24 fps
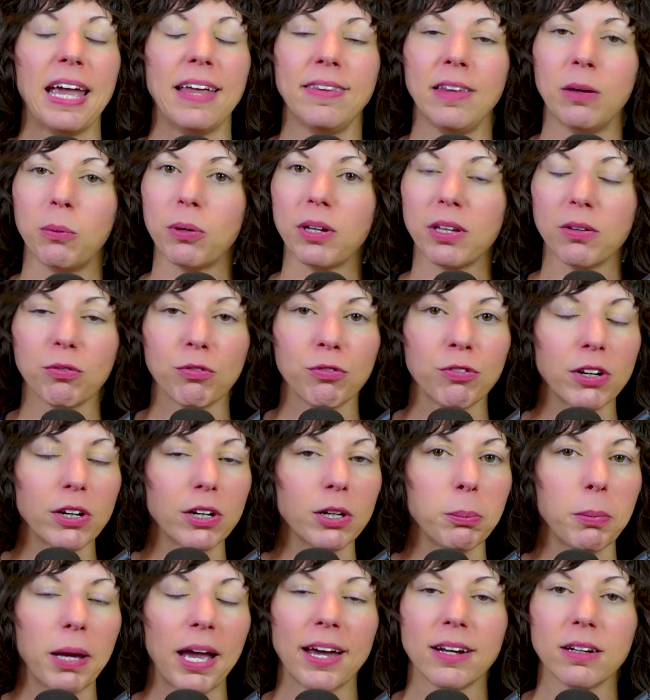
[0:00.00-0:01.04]
And they will get
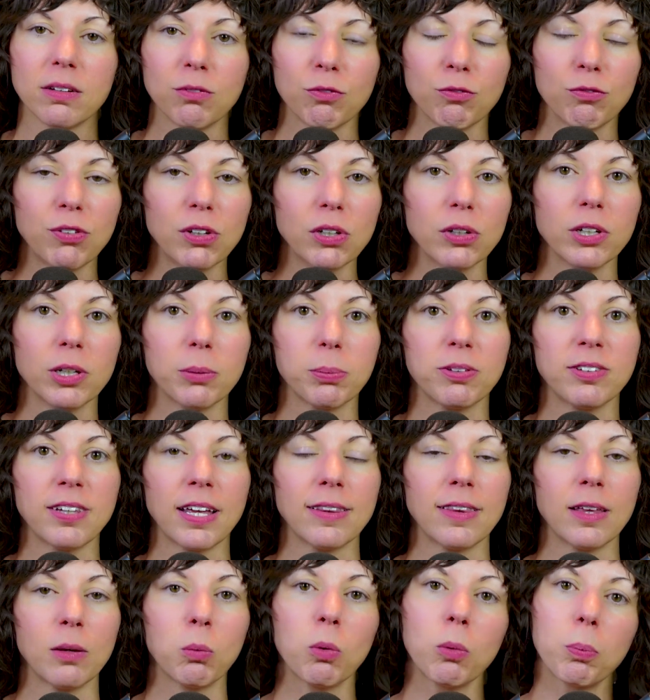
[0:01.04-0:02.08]
very mad and very
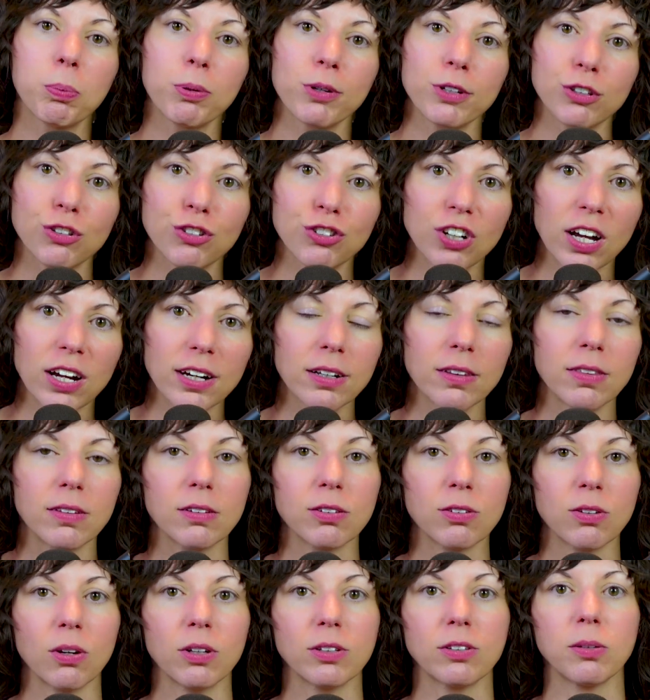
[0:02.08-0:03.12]
upset. They will project
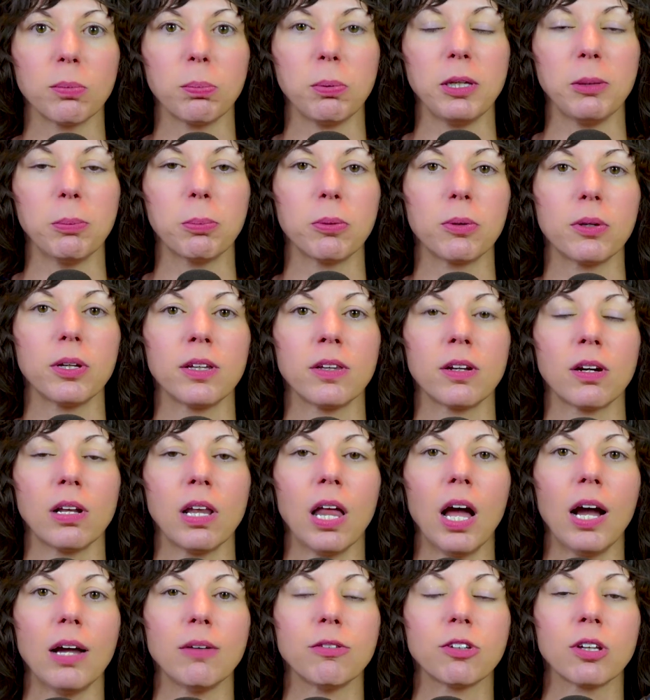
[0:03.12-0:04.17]
this onto people in their
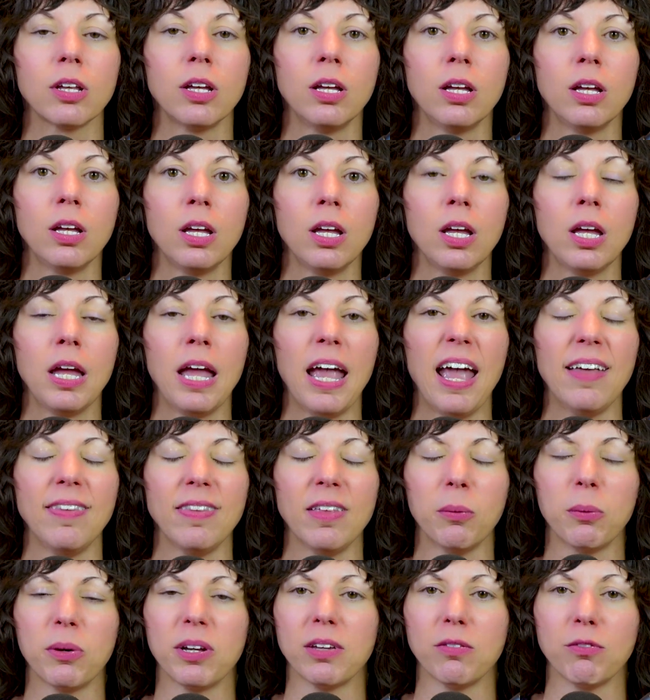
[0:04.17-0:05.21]
lives.
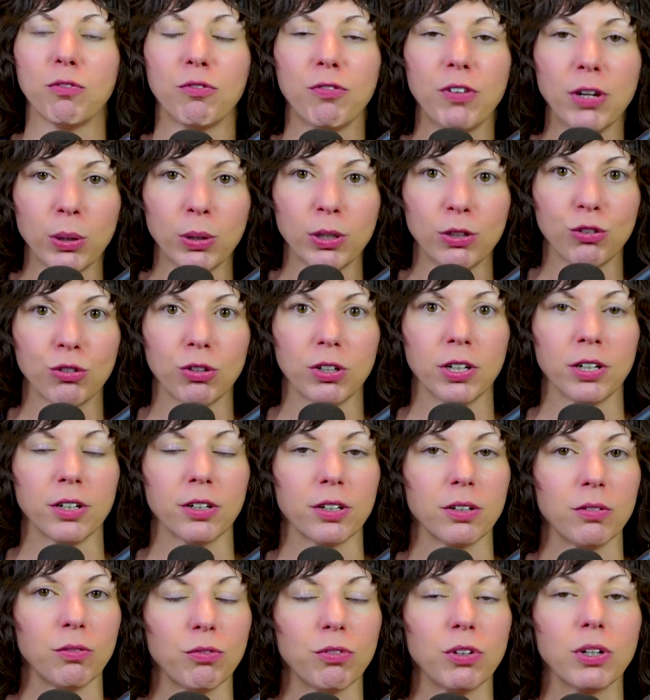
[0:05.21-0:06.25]
And they will get very
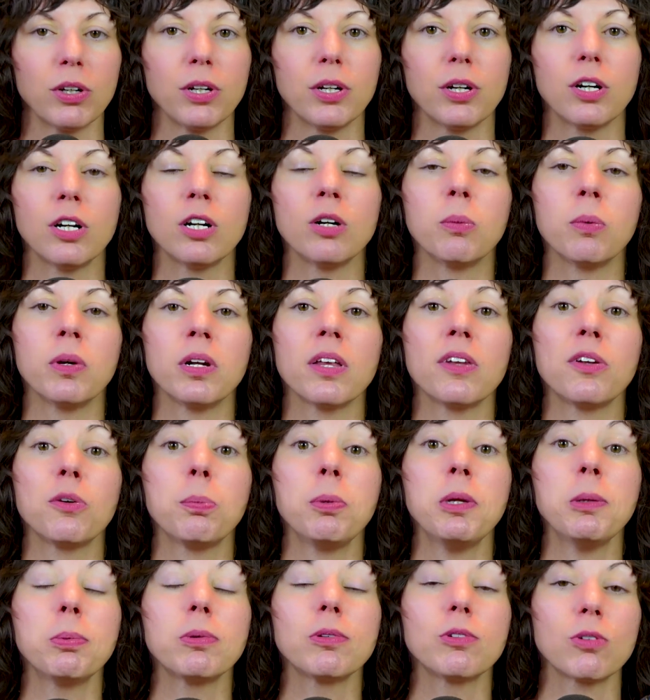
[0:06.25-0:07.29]
triggered and very hurt when
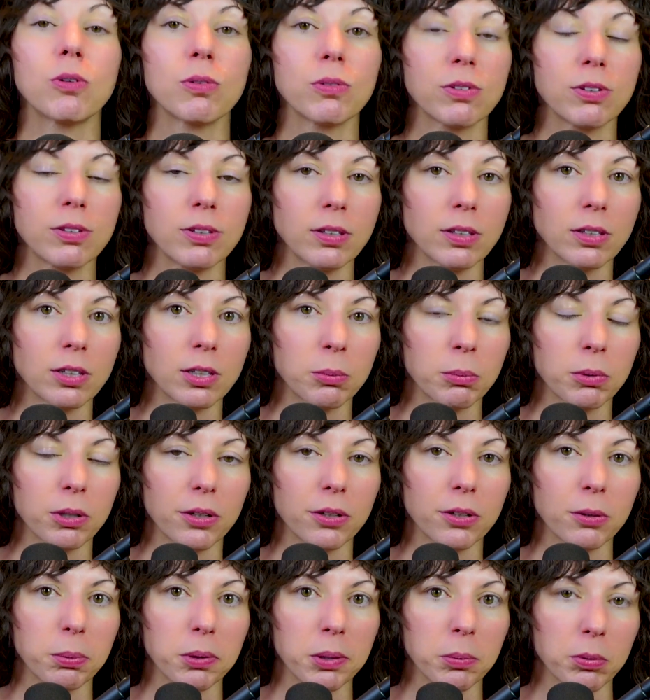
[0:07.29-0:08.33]
other people don't see them or
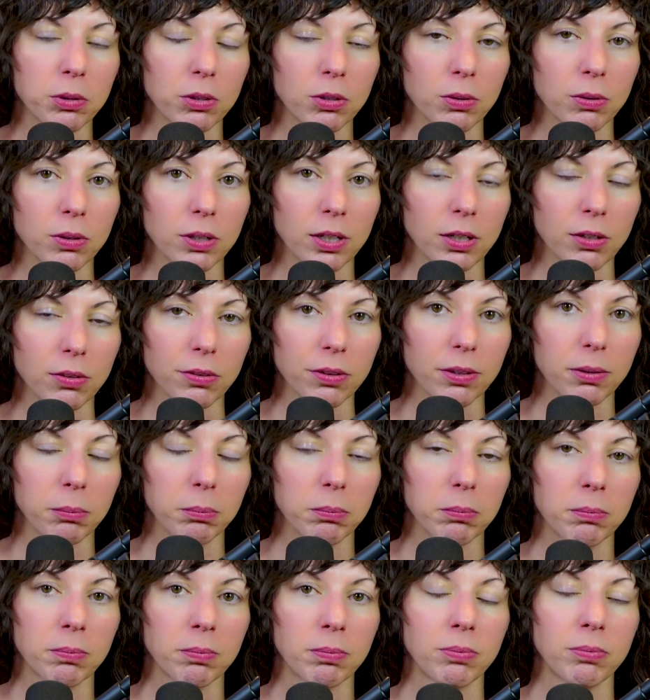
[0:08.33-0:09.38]
other people don't hear
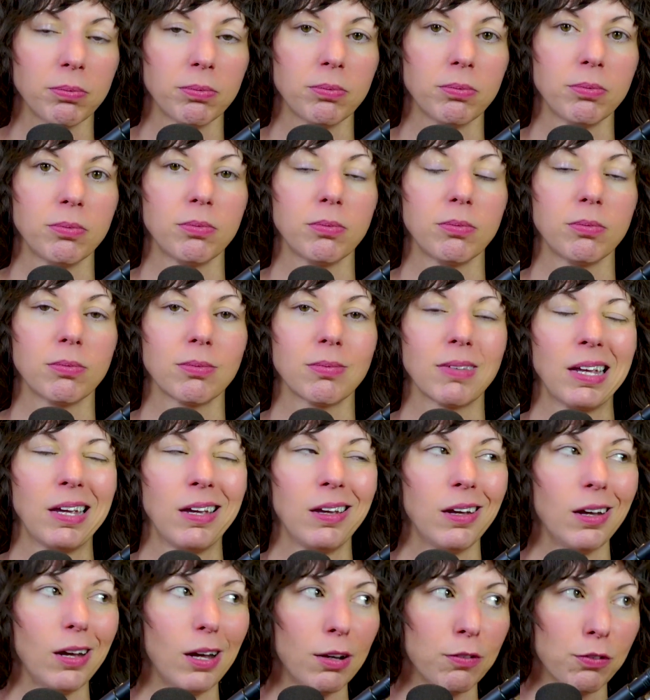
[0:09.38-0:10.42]
them.
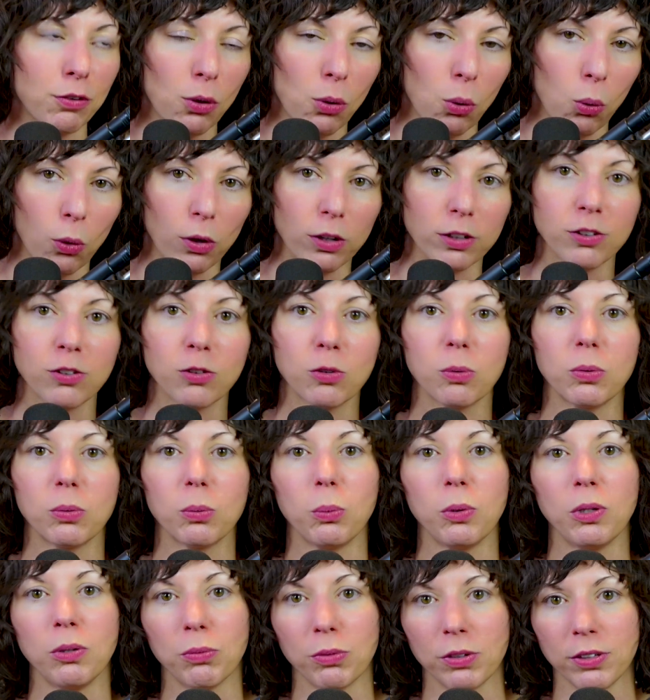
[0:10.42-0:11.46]
Of course,
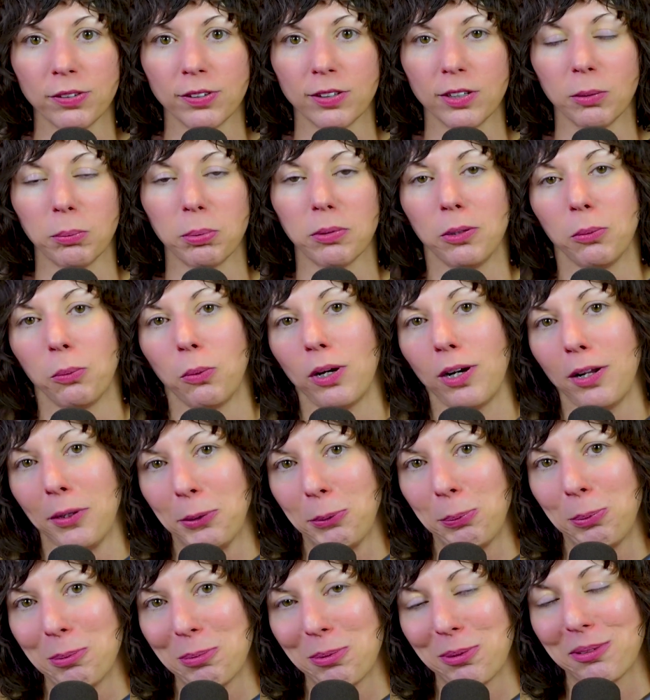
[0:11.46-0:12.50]
we reasonably want
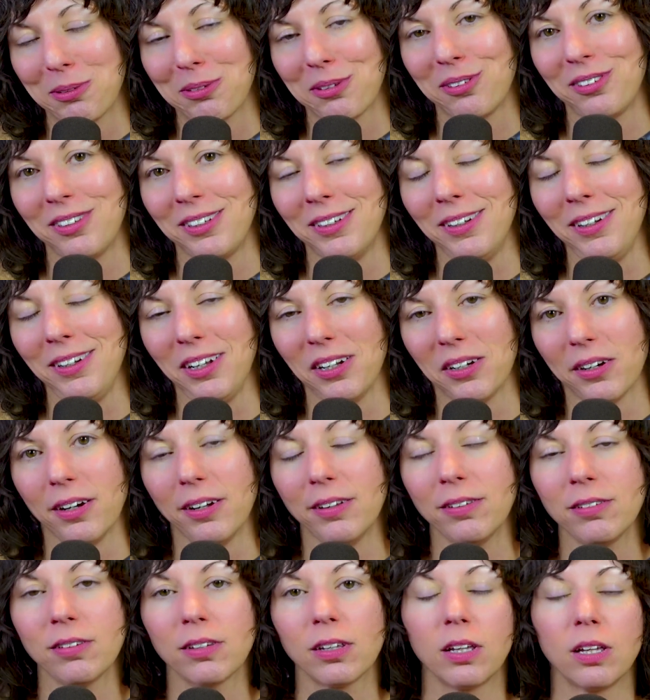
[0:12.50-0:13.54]
other people to see and hear
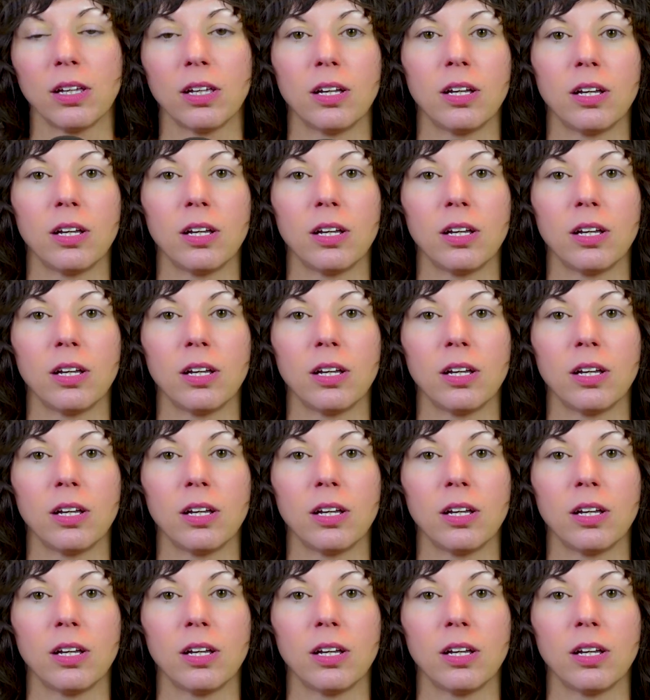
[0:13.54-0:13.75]
us.